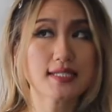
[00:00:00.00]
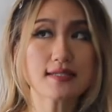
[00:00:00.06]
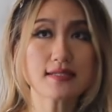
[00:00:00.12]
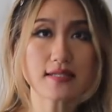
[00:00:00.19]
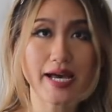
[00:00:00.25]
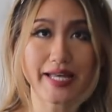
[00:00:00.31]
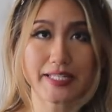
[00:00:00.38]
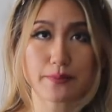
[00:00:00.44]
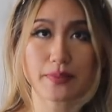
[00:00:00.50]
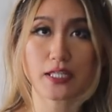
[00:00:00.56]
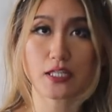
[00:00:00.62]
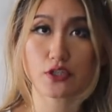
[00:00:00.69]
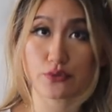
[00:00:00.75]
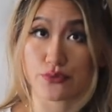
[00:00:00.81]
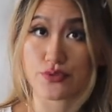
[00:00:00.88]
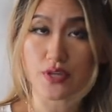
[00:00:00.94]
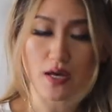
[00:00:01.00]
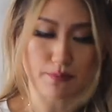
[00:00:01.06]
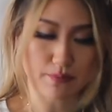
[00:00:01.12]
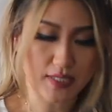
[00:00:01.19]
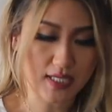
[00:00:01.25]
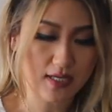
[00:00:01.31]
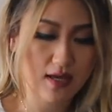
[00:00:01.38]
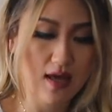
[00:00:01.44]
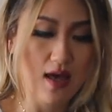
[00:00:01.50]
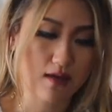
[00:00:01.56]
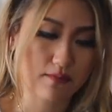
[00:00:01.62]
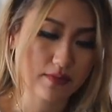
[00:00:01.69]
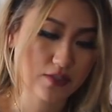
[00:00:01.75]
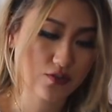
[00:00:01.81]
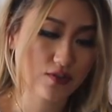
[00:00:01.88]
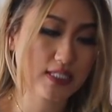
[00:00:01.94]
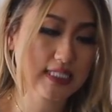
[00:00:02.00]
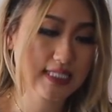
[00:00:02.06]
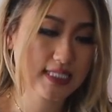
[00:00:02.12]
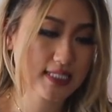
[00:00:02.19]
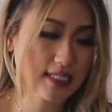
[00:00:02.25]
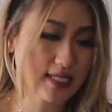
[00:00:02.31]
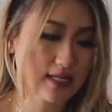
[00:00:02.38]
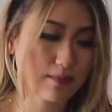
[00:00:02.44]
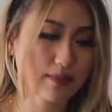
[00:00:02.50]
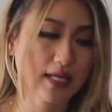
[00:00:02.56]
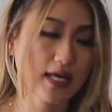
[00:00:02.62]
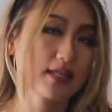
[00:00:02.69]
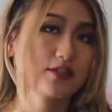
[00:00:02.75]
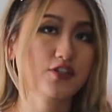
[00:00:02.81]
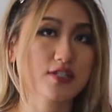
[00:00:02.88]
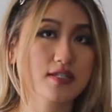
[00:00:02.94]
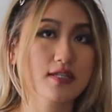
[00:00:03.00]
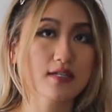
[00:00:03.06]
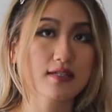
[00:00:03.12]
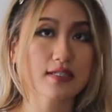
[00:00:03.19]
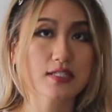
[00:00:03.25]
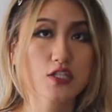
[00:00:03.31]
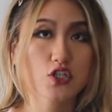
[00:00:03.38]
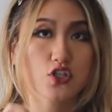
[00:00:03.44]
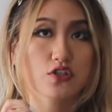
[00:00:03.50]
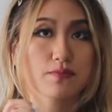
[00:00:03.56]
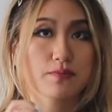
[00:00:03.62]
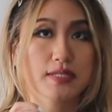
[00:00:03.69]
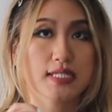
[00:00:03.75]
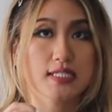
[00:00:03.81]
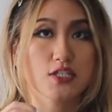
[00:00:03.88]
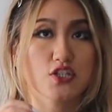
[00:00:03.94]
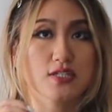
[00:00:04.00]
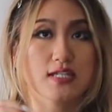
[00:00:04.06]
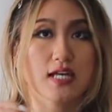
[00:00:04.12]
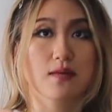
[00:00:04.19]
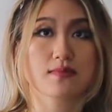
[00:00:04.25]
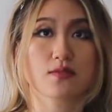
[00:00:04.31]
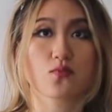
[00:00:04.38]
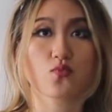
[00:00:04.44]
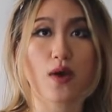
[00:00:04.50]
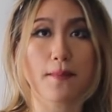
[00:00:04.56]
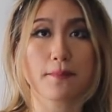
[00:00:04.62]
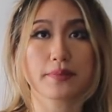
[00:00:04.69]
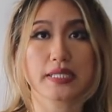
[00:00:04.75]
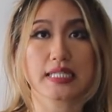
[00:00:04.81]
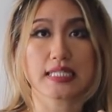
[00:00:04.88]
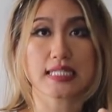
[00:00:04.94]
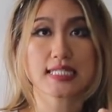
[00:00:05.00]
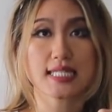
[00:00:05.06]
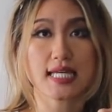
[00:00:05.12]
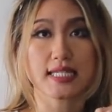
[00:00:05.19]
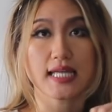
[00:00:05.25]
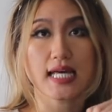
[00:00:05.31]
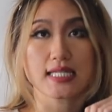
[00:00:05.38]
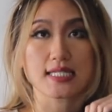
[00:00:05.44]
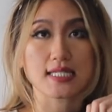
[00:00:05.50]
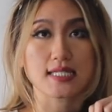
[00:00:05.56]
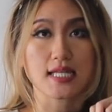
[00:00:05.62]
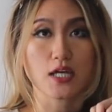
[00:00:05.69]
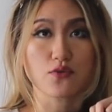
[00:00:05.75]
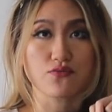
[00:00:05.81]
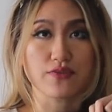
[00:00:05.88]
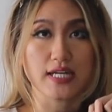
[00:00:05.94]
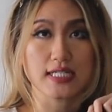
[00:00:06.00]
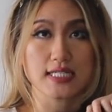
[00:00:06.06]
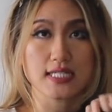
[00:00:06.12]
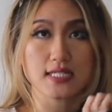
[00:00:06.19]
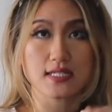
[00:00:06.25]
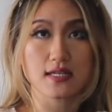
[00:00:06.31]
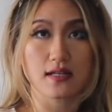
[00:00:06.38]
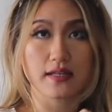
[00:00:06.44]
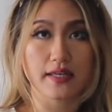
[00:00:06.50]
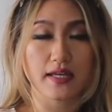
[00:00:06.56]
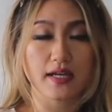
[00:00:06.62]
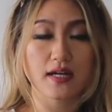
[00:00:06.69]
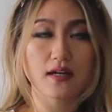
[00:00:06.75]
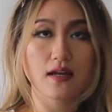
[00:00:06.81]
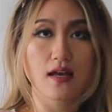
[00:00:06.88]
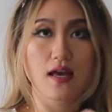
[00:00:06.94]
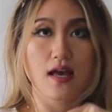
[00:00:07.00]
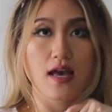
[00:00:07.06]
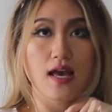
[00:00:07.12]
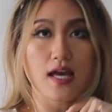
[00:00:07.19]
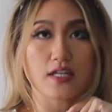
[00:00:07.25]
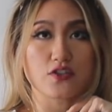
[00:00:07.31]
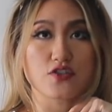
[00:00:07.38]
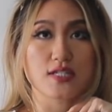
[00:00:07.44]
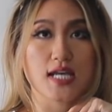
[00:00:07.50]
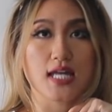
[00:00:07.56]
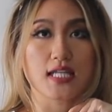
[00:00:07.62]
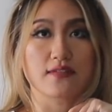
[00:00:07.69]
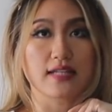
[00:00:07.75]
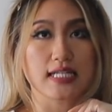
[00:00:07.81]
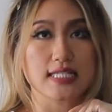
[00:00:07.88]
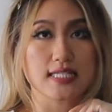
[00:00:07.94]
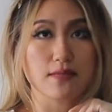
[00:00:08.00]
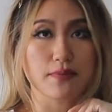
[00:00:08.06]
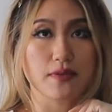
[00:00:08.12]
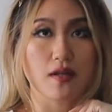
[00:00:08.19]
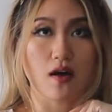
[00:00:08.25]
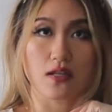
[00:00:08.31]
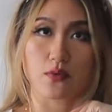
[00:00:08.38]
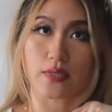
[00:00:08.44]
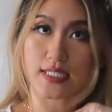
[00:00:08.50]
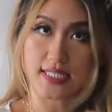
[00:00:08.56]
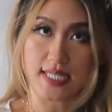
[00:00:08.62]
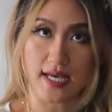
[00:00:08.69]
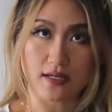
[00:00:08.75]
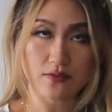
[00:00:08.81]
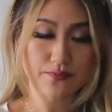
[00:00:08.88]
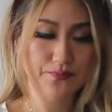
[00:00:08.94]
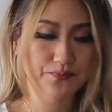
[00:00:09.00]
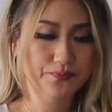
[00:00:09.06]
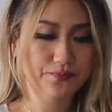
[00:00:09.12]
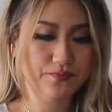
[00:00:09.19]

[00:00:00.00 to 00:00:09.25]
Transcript: is tiny bit loose on me um, as you can see but I just think it's cute because it just comes in one piece and it has this like a ring detail here and you just kind of like zip it all the way down